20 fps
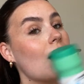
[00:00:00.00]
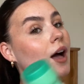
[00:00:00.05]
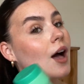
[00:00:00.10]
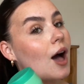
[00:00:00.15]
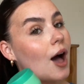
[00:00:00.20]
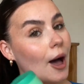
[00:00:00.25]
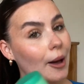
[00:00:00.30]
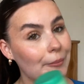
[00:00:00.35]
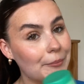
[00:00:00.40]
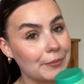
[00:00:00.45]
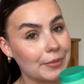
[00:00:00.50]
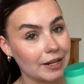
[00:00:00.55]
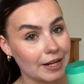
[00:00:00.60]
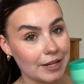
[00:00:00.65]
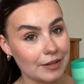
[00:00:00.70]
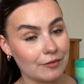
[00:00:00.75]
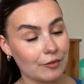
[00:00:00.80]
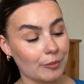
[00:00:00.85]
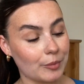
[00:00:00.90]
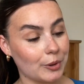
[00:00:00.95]

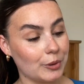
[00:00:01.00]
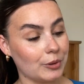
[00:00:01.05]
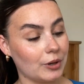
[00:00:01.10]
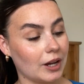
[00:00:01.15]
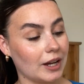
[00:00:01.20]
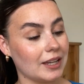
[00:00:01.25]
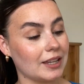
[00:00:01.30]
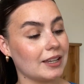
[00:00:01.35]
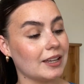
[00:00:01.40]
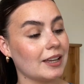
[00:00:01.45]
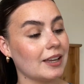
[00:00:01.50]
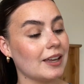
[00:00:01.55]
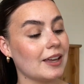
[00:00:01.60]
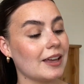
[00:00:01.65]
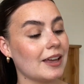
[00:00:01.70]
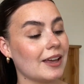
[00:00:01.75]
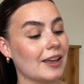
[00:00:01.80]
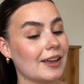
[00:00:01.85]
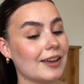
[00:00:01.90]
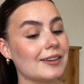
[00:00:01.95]
unbelievable. Like,
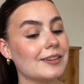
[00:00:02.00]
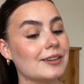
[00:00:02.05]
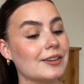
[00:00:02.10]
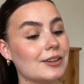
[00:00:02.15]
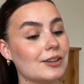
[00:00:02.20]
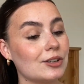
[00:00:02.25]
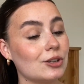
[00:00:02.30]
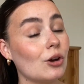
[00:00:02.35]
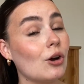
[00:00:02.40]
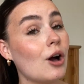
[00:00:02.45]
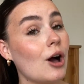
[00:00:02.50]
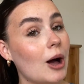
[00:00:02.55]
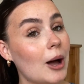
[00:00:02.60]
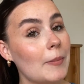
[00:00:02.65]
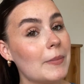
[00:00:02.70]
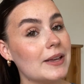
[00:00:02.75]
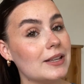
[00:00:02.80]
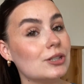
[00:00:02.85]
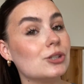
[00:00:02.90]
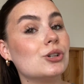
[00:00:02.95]
your
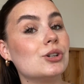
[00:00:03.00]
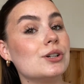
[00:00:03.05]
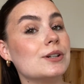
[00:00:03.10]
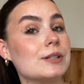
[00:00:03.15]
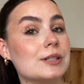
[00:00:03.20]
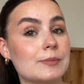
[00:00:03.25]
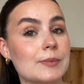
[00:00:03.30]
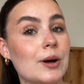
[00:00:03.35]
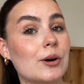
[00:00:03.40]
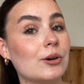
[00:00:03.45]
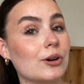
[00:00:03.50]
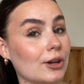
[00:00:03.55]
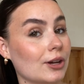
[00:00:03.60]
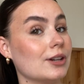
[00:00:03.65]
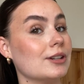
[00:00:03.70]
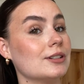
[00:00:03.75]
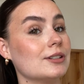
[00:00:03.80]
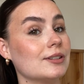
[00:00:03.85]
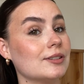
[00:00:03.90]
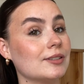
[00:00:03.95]
carpets are going to smell
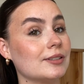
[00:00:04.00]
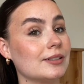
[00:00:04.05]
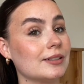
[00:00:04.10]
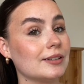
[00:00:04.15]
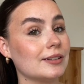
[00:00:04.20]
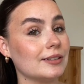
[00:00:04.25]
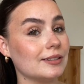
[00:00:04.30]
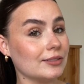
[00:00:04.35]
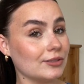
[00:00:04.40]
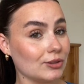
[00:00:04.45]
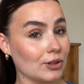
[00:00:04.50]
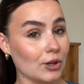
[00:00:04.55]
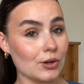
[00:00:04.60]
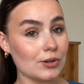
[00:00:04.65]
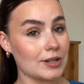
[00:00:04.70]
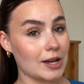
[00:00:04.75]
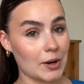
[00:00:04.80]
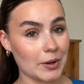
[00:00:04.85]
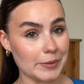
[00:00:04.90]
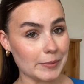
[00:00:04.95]
good, no
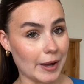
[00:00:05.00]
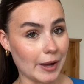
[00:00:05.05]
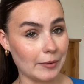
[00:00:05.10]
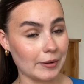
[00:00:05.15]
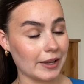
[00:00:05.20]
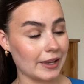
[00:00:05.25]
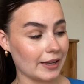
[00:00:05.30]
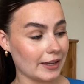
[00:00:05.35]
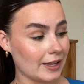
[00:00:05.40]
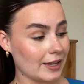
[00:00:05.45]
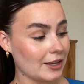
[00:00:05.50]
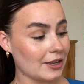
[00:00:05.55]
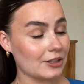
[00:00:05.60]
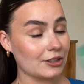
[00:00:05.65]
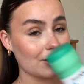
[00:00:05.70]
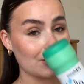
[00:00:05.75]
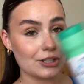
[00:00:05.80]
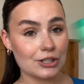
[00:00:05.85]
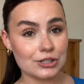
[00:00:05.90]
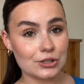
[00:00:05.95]
doubt about it. So
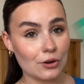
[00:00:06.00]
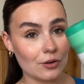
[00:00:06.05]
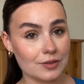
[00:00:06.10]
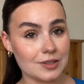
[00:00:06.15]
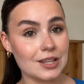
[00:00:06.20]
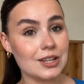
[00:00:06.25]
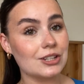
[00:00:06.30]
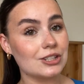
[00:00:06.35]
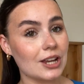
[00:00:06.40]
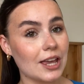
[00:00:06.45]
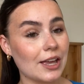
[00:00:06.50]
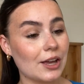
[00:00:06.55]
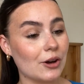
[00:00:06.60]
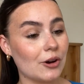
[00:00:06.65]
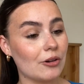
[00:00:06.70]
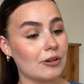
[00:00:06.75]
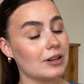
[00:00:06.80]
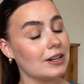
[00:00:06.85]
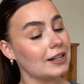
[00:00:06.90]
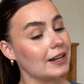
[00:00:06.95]
you just obviously shake it
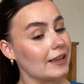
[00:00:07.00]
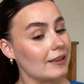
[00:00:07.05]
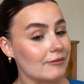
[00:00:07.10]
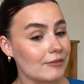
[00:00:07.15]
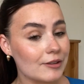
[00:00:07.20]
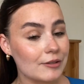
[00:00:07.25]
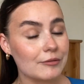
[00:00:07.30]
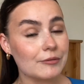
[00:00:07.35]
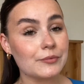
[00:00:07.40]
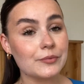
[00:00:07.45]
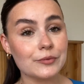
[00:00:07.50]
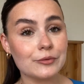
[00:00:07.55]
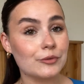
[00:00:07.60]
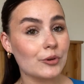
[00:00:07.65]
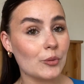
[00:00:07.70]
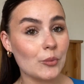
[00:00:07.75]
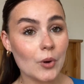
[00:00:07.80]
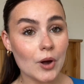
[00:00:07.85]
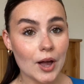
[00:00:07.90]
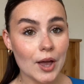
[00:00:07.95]
on, leave it for a
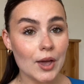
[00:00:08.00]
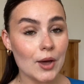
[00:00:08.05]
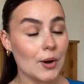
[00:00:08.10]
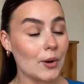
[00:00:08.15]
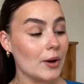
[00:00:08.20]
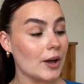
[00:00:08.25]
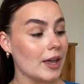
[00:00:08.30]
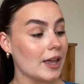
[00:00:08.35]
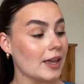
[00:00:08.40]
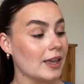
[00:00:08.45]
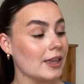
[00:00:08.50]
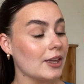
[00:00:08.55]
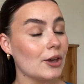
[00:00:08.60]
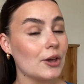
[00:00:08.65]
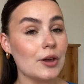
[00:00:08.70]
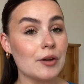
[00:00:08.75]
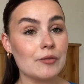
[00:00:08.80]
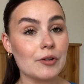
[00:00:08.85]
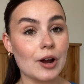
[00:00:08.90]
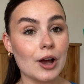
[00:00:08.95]
while,
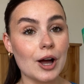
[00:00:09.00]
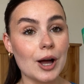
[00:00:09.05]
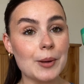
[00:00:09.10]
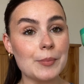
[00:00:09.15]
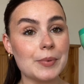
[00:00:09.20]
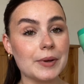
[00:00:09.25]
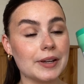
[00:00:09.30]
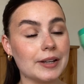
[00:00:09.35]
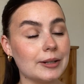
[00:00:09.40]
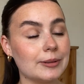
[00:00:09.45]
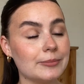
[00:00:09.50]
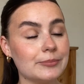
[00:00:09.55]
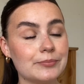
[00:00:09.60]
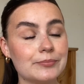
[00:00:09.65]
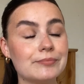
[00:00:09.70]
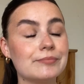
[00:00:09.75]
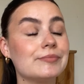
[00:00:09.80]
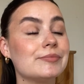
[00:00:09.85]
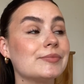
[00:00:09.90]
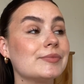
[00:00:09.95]
hoover it up, and
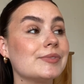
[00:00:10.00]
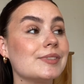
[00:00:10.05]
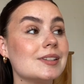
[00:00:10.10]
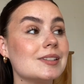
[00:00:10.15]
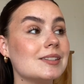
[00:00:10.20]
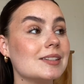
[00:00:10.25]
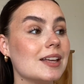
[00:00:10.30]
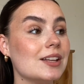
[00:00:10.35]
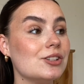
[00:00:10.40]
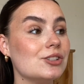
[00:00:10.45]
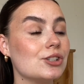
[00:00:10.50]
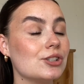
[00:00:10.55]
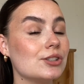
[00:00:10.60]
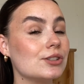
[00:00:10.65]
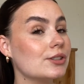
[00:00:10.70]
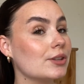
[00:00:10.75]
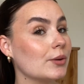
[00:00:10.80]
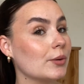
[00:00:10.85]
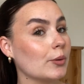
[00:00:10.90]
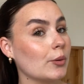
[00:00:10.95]
the scent
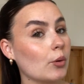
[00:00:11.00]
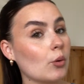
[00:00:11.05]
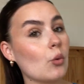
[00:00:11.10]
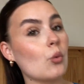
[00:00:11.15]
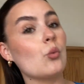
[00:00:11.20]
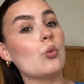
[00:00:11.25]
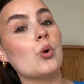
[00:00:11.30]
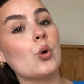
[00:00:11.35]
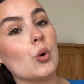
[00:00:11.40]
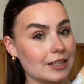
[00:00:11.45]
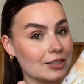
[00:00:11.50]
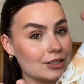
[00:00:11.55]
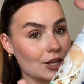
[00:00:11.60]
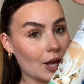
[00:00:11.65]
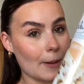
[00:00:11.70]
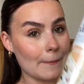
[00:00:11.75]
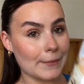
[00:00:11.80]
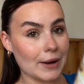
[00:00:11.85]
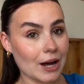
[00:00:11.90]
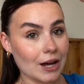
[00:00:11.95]
just is a
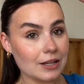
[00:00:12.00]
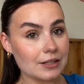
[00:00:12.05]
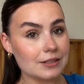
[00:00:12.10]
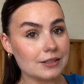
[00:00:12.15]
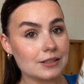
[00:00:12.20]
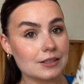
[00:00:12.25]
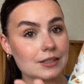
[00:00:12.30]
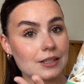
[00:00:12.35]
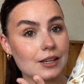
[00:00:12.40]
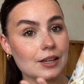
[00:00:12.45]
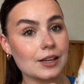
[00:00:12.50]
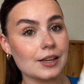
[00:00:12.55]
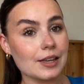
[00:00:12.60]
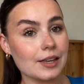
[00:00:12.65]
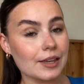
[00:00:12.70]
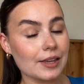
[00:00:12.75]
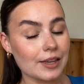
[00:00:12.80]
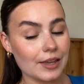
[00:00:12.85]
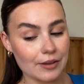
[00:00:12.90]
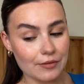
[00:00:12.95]
must
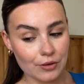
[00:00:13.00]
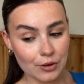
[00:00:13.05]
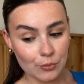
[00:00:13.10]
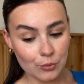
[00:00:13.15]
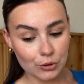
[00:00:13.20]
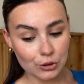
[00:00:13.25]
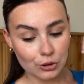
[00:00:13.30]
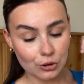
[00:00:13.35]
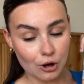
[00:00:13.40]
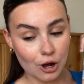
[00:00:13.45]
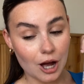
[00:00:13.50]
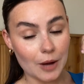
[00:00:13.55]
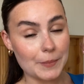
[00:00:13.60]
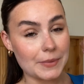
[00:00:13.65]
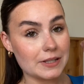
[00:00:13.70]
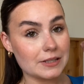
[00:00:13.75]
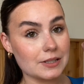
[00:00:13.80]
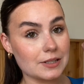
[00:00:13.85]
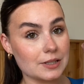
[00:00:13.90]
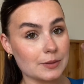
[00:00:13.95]
if you want your
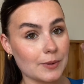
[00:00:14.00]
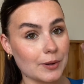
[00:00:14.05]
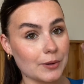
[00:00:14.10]
carpets to smell